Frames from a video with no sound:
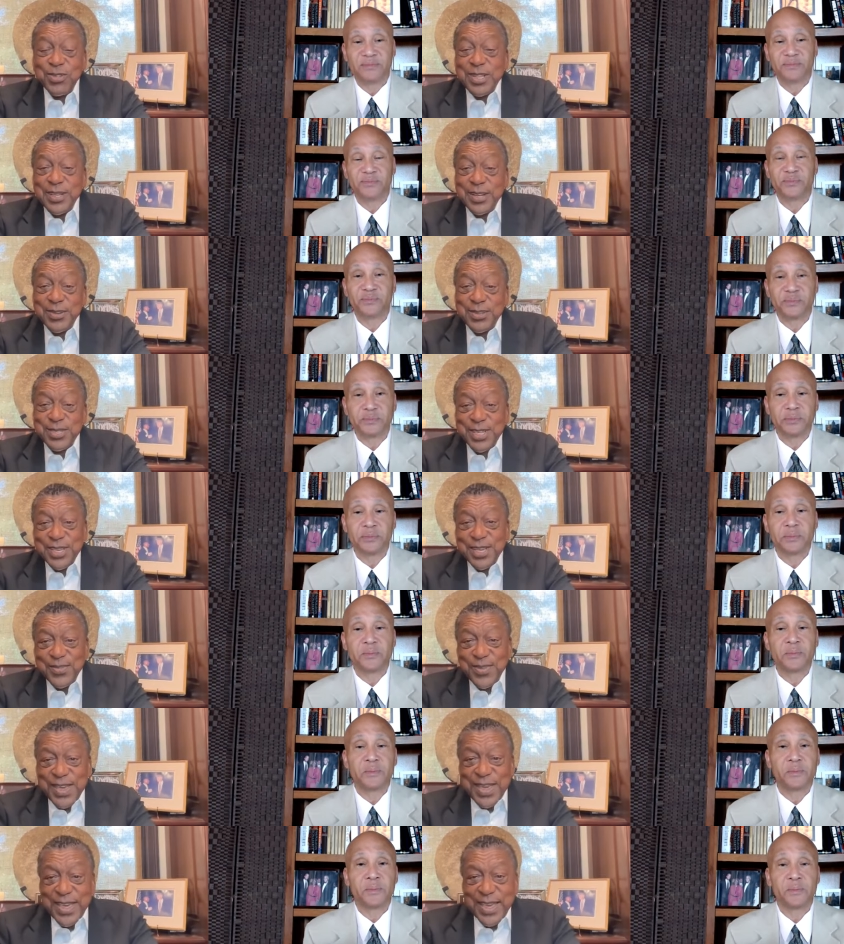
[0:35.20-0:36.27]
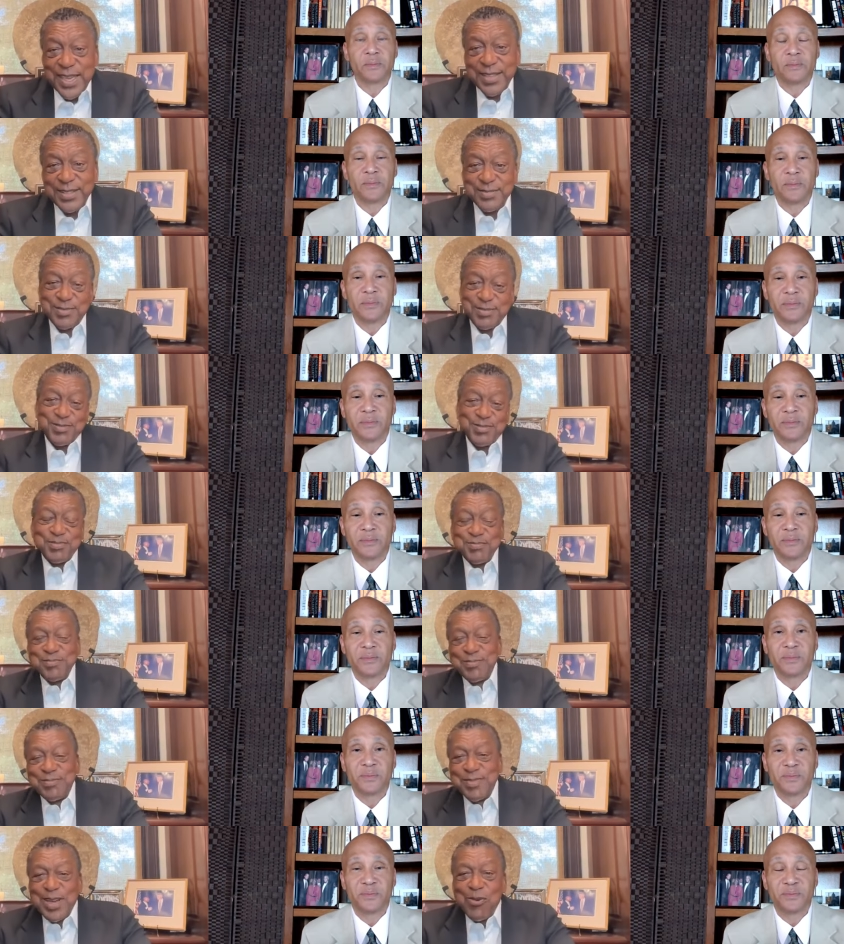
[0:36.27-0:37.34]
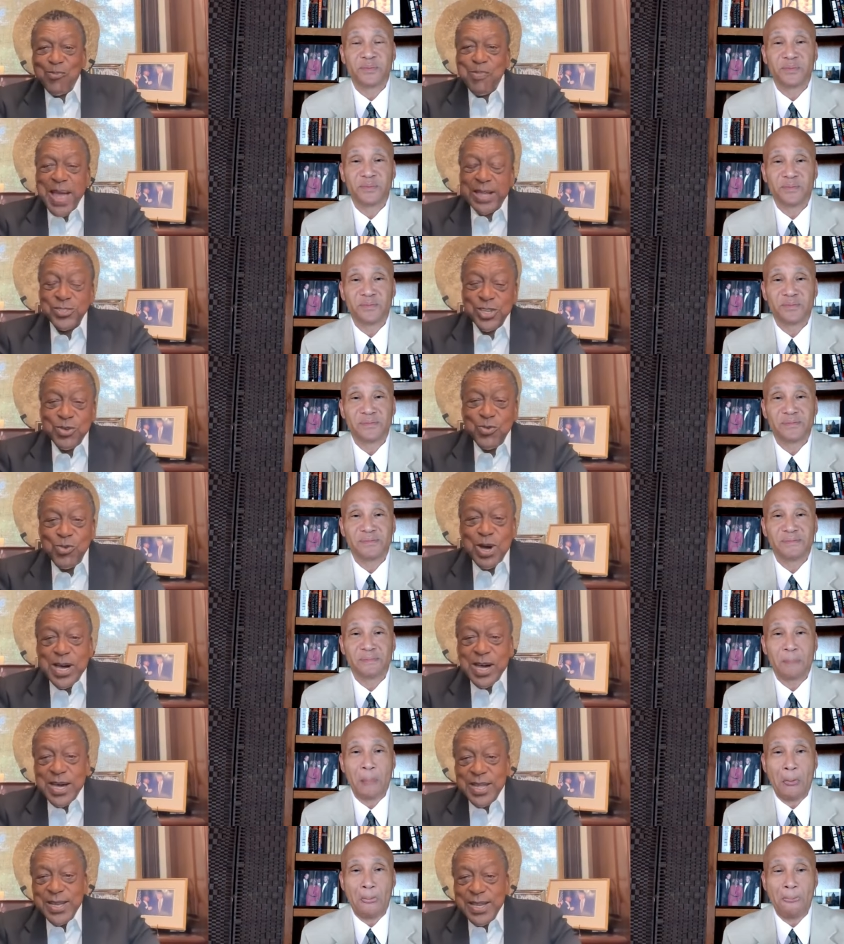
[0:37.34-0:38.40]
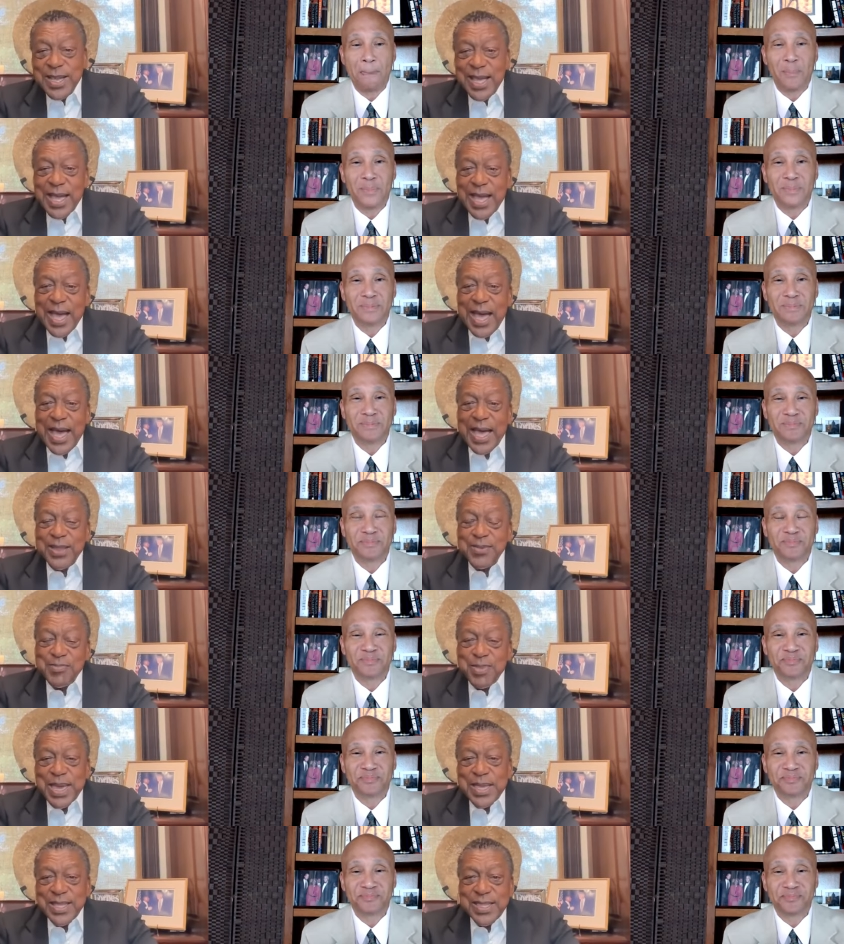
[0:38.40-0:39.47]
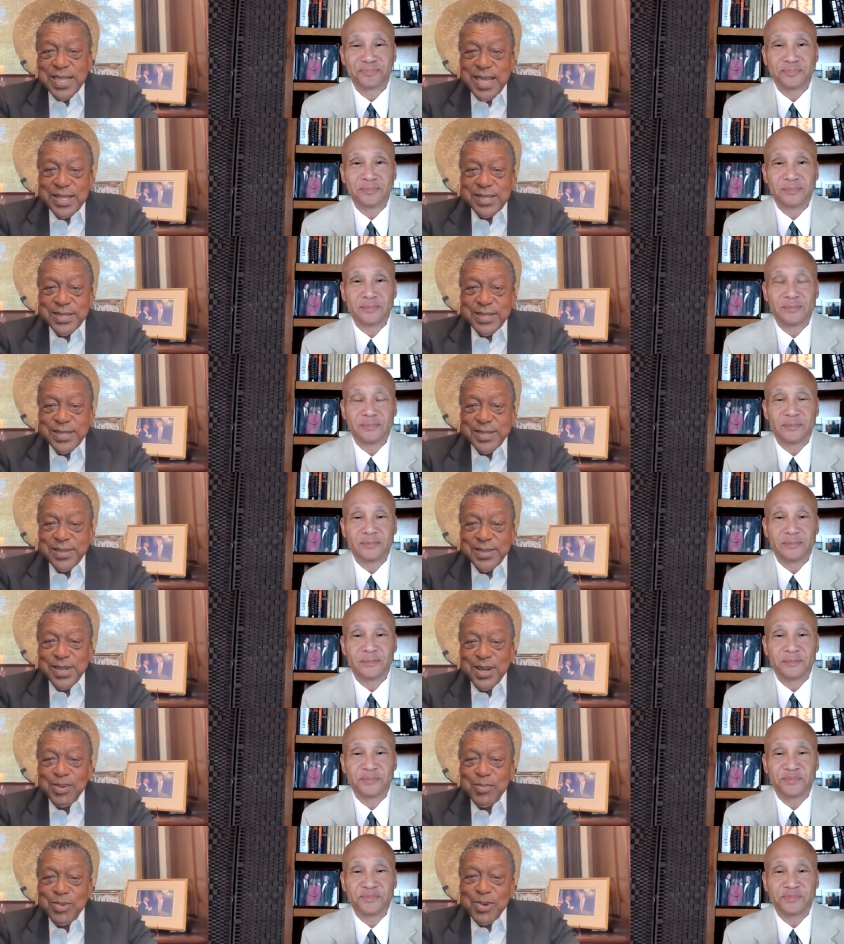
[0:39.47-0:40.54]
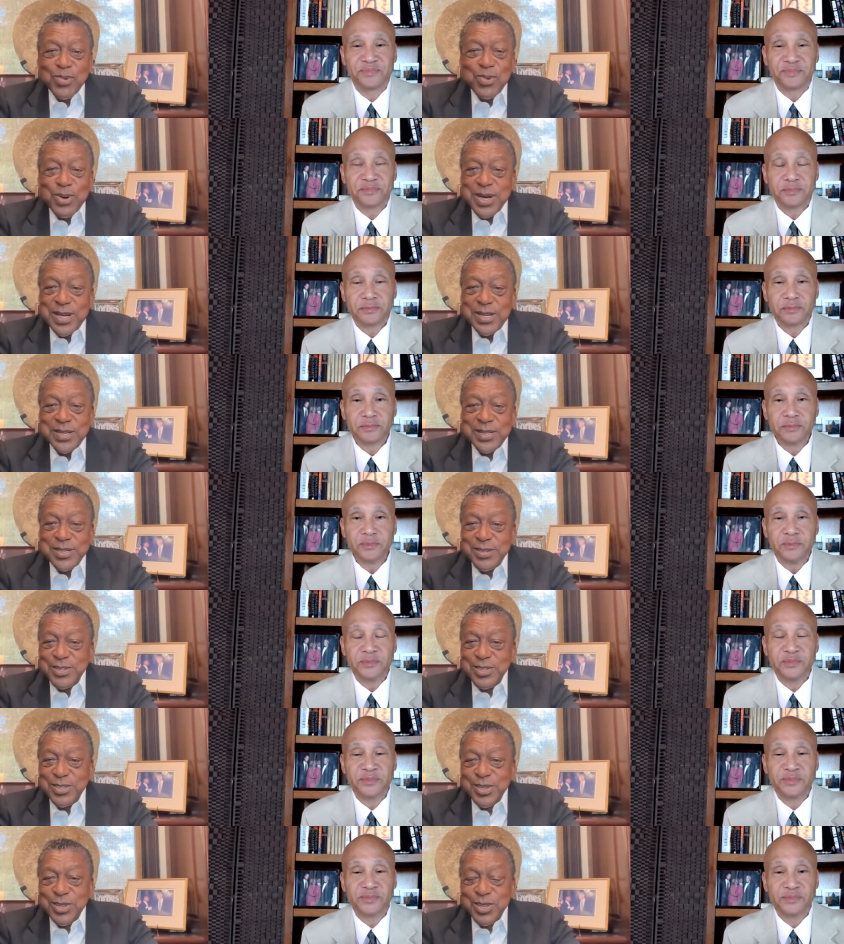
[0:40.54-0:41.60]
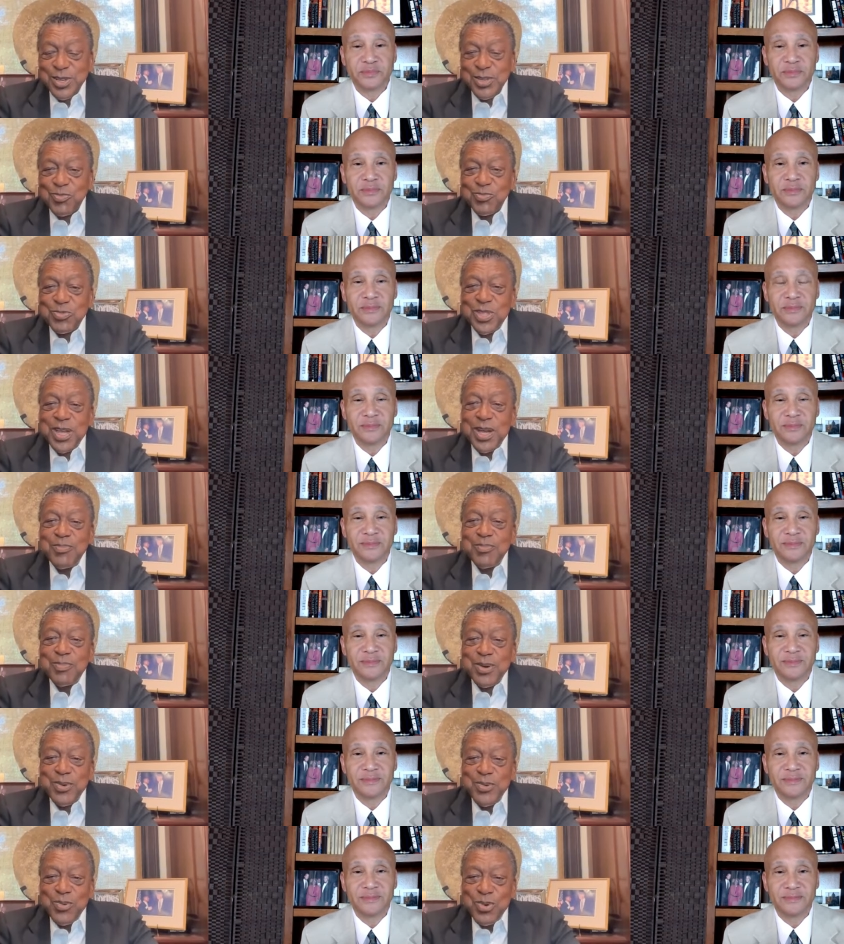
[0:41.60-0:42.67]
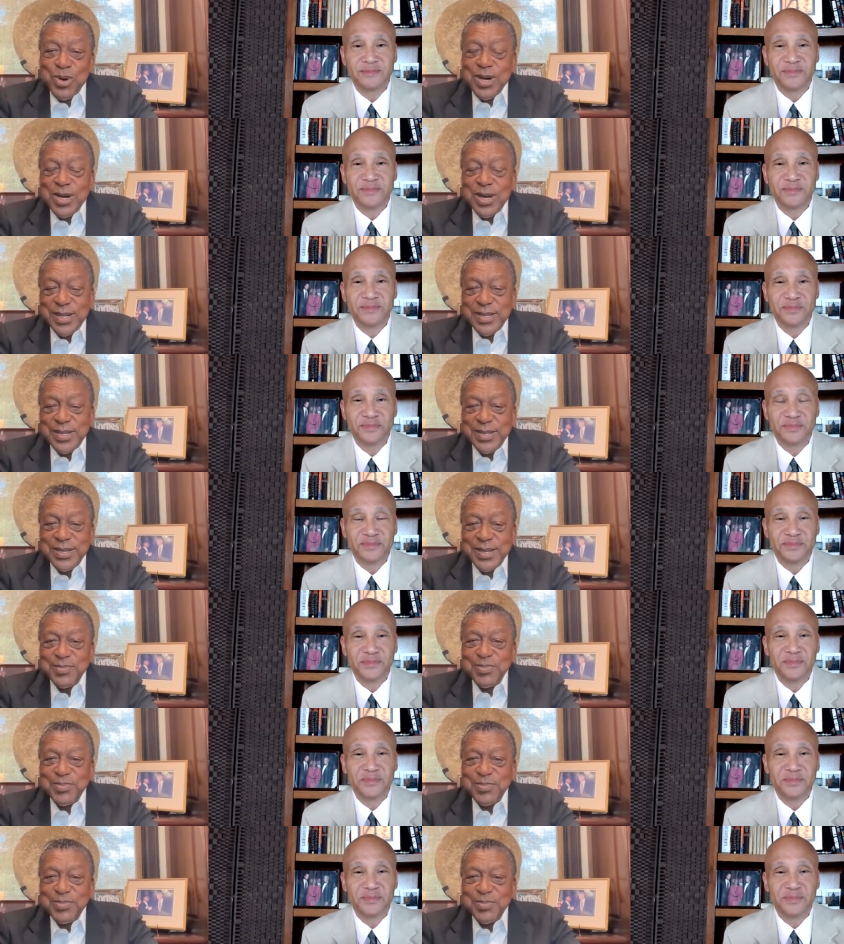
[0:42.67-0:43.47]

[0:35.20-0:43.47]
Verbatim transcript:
Speaker 1: literacy, if I had a magic wand, I'd make that the number one, number one